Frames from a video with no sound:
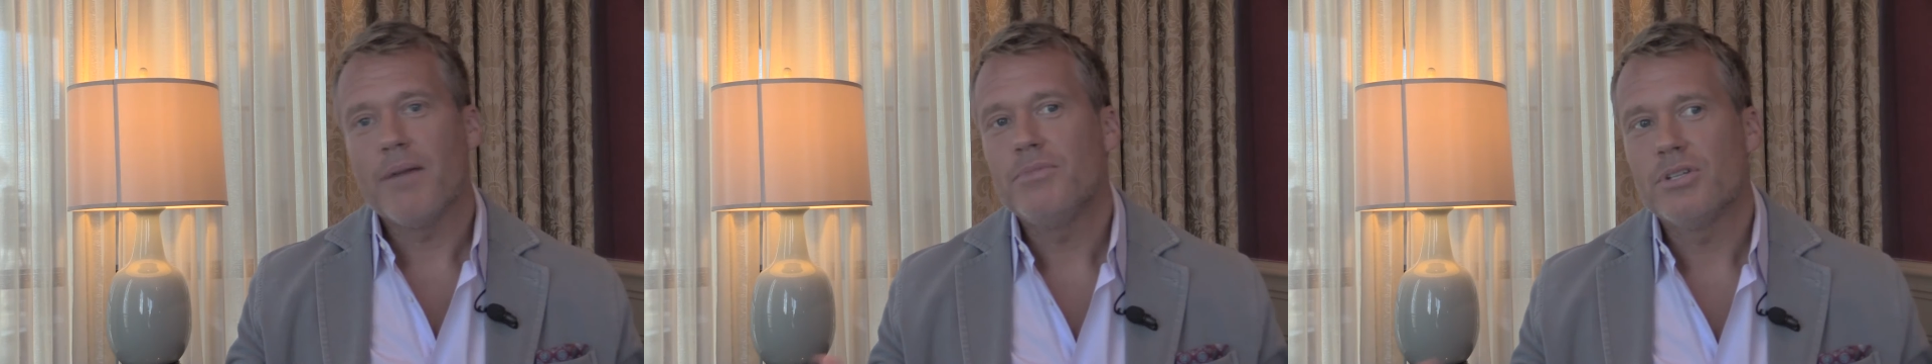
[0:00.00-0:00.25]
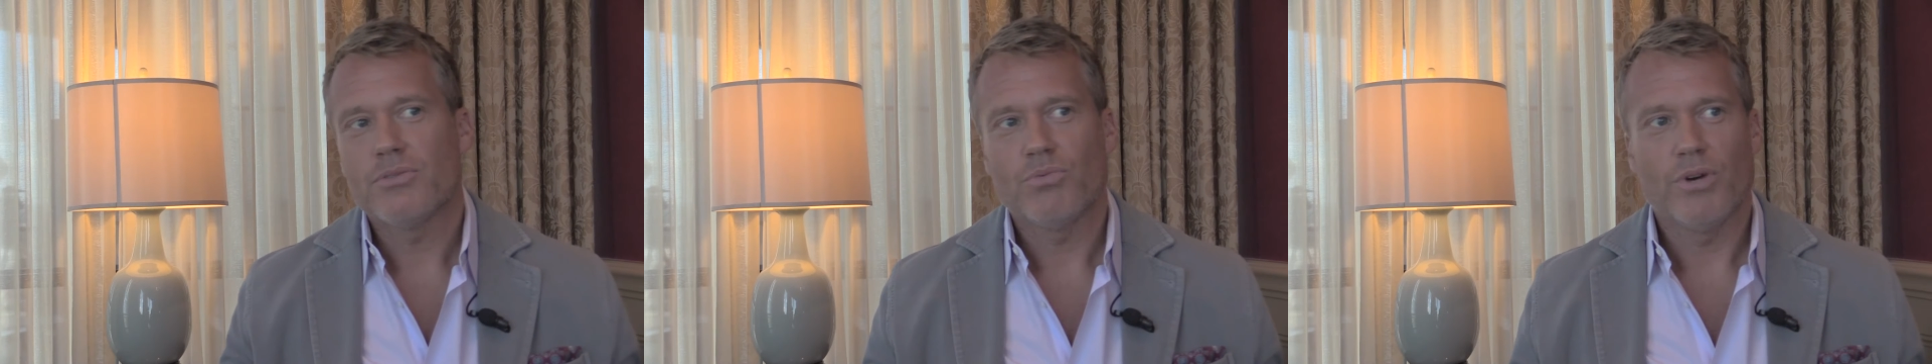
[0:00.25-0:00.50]
I'm
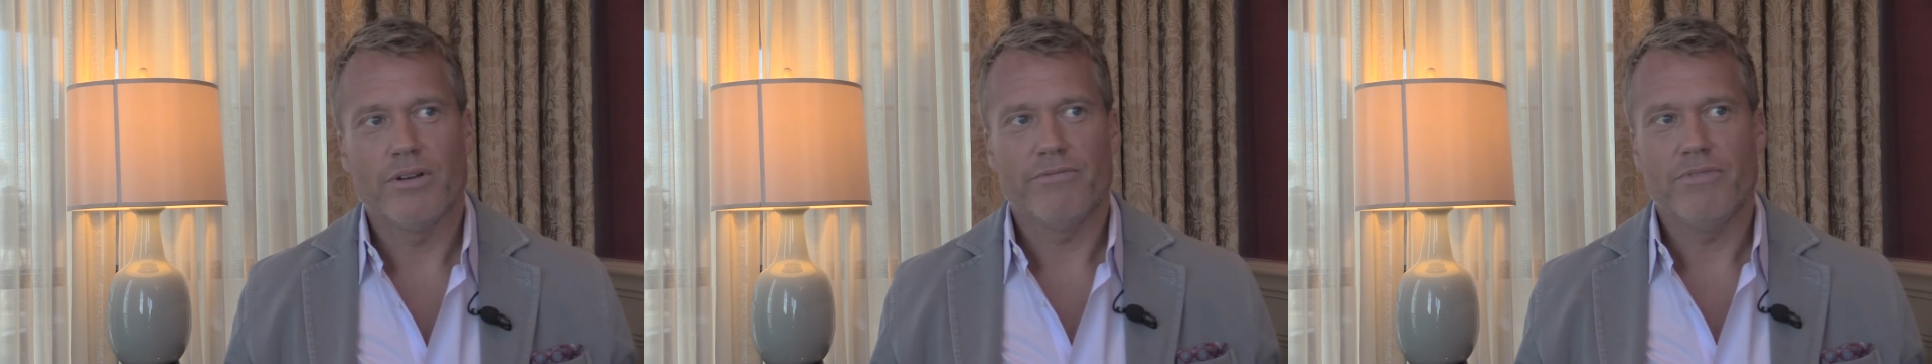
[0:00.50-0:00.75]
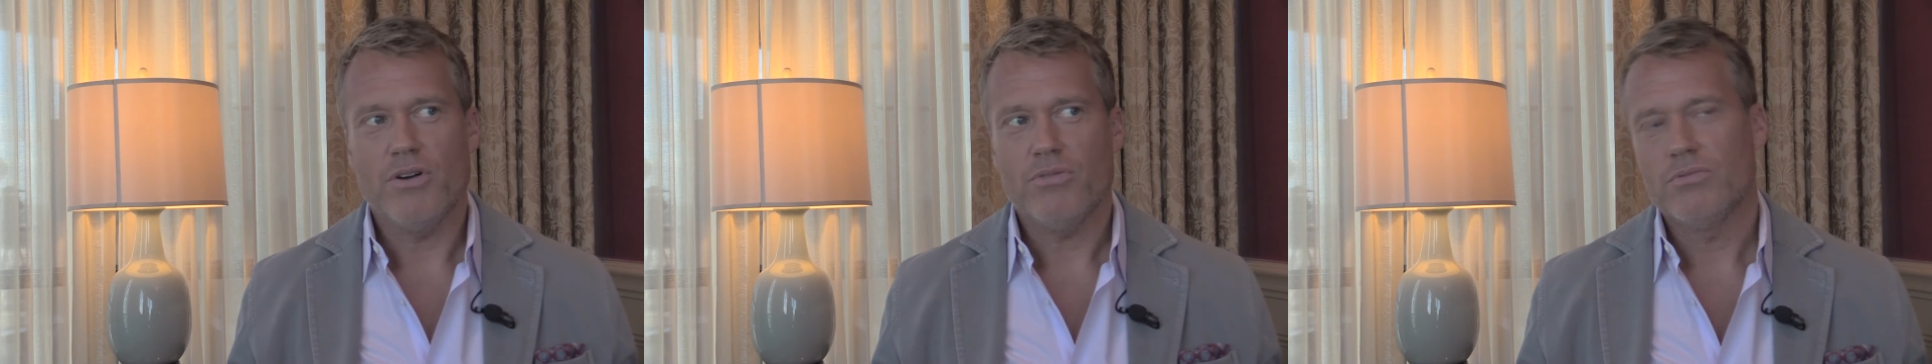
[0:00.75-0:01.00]
just one
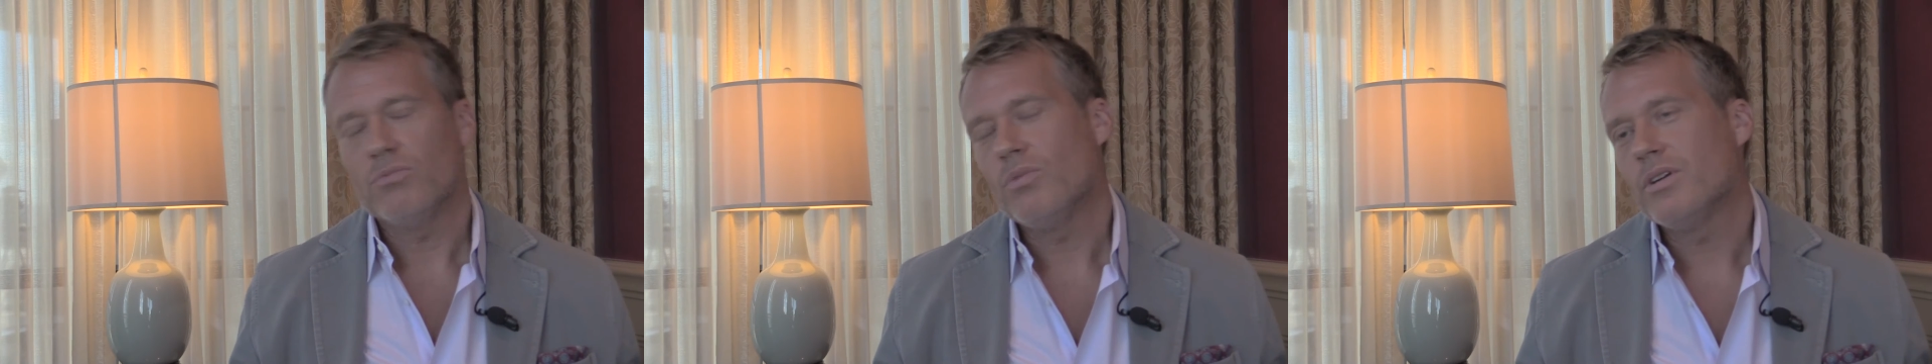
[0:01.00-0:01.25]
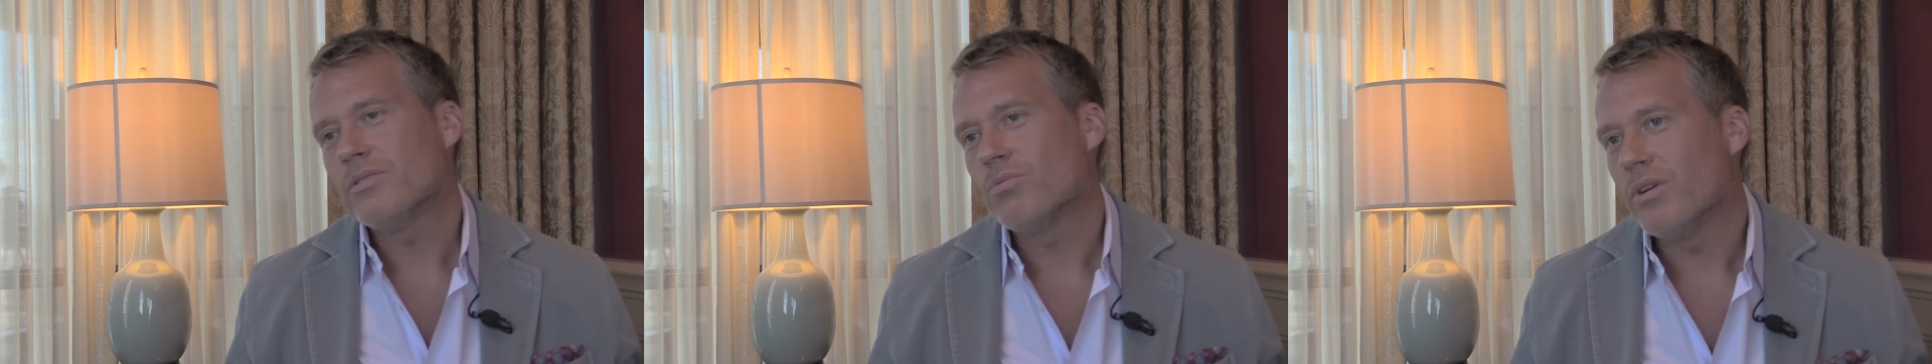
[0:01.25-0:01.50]
vote.
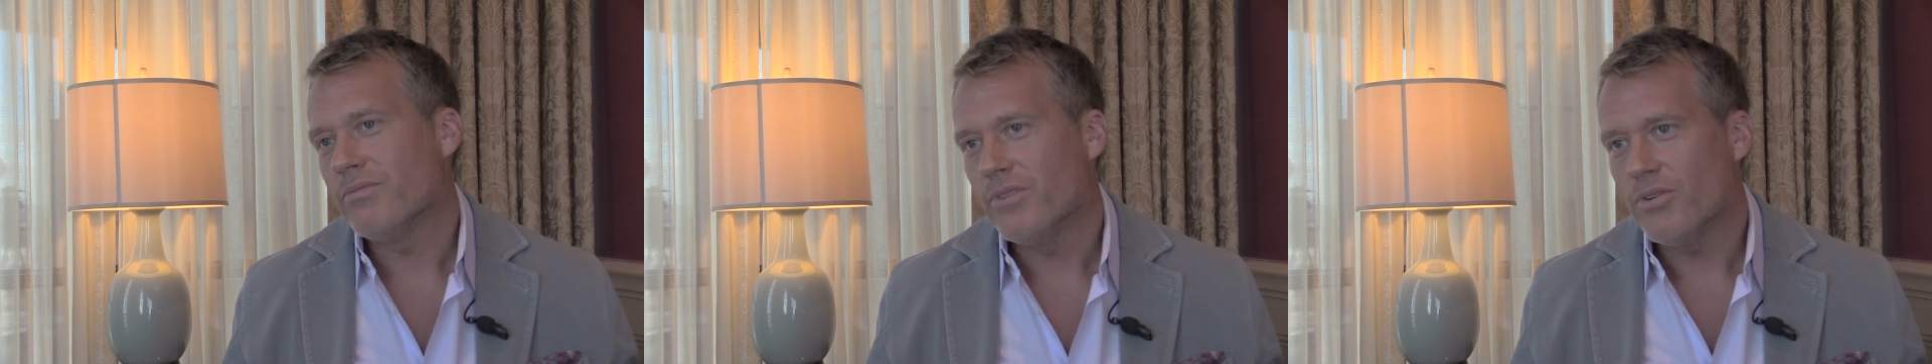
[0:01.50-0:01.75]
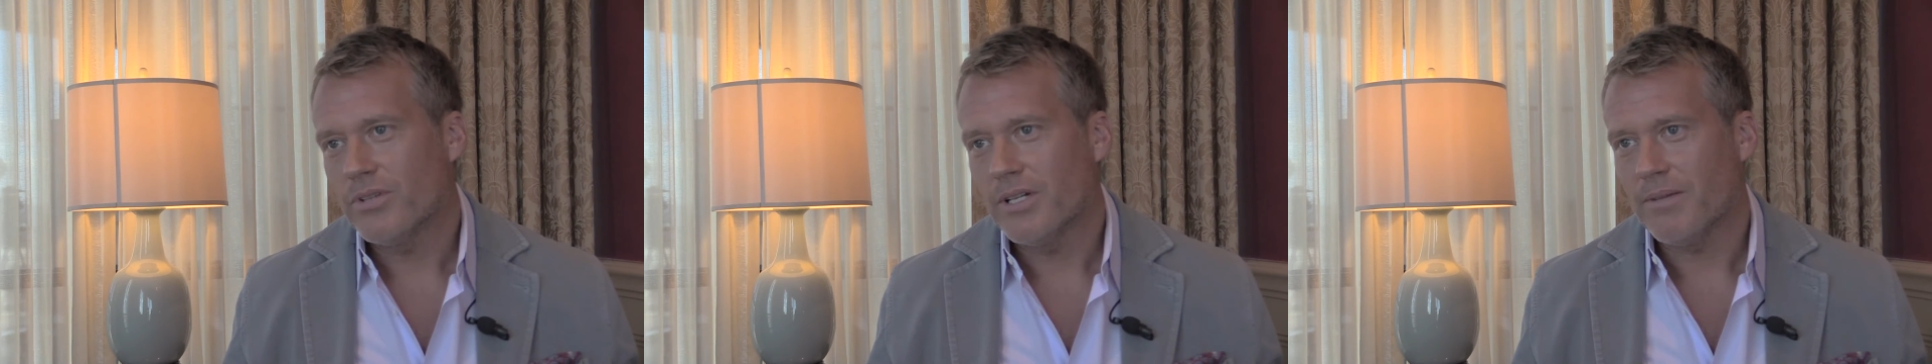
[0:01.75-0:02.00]
What is one
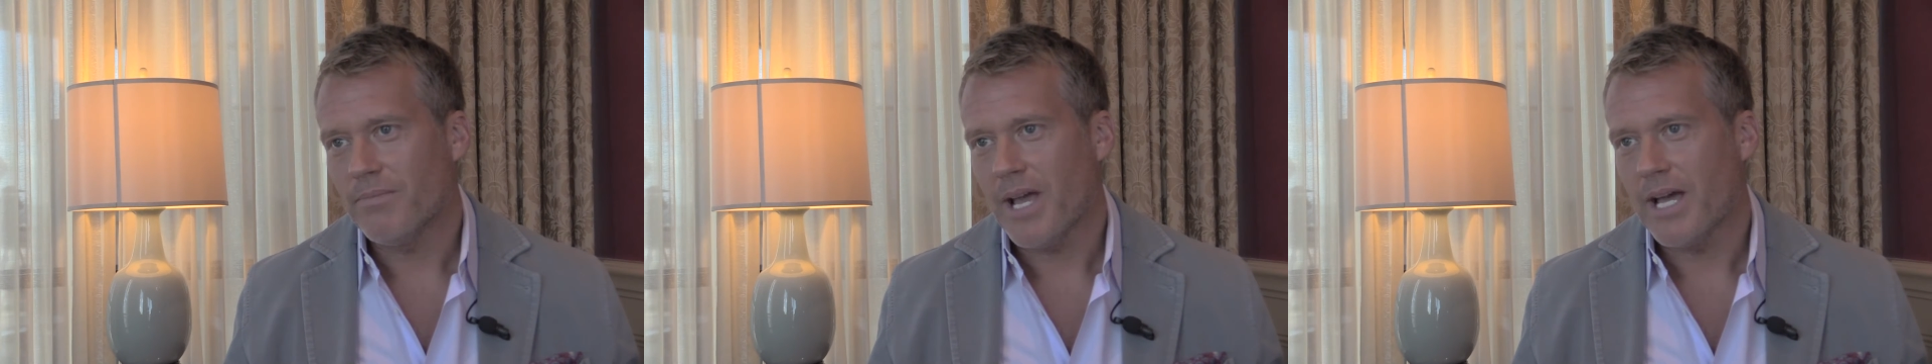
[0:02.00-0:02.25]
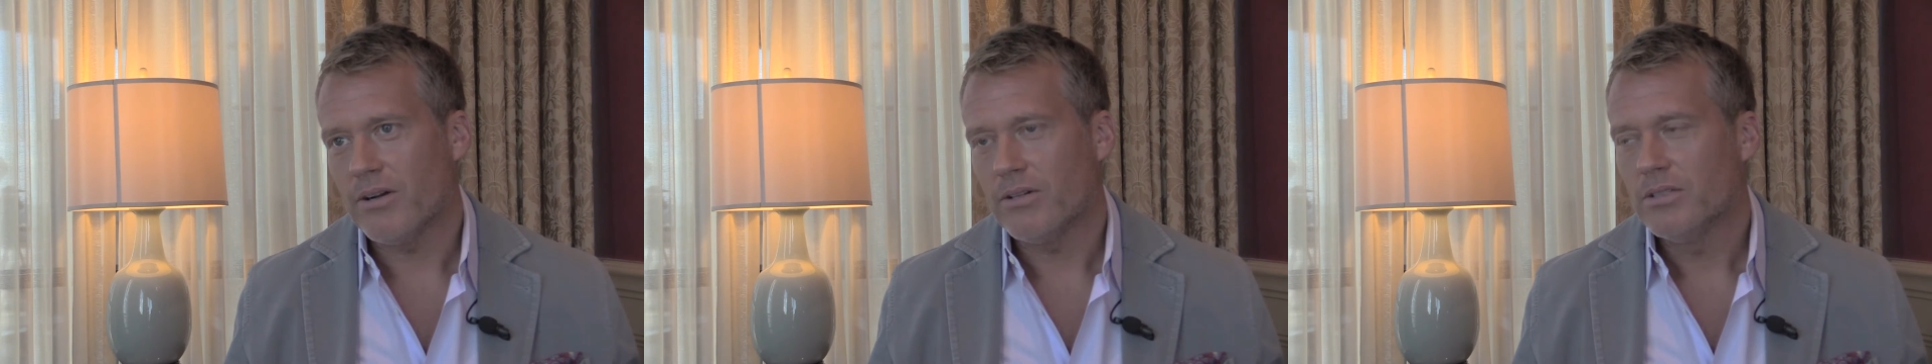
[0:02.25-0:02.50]
vote going to
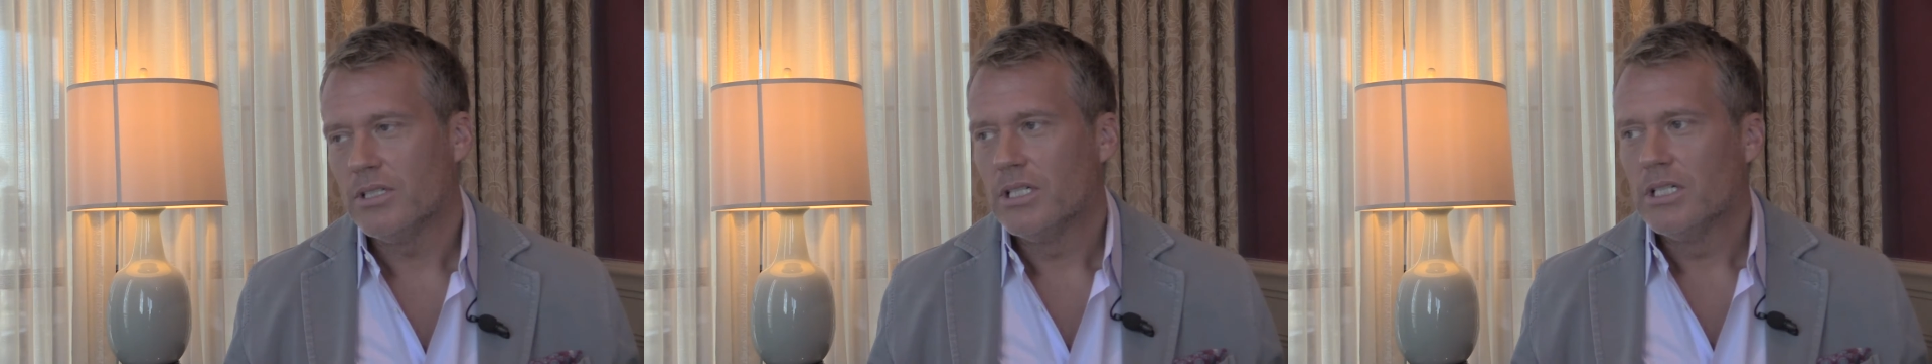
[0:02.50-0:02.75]
matter?